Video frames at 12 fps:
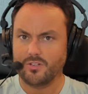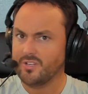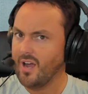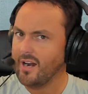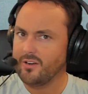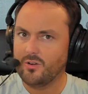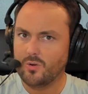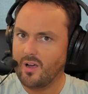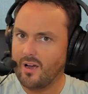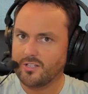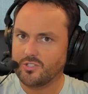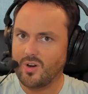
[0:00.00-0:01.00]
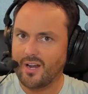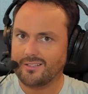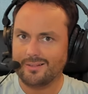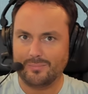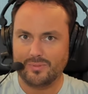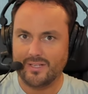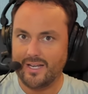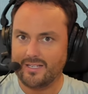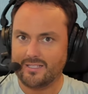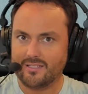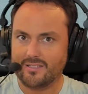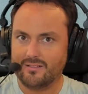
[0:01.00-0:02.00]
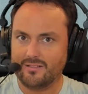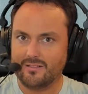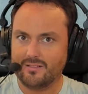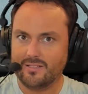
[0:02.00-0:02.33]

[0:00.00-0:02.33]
There's not a new contract in place.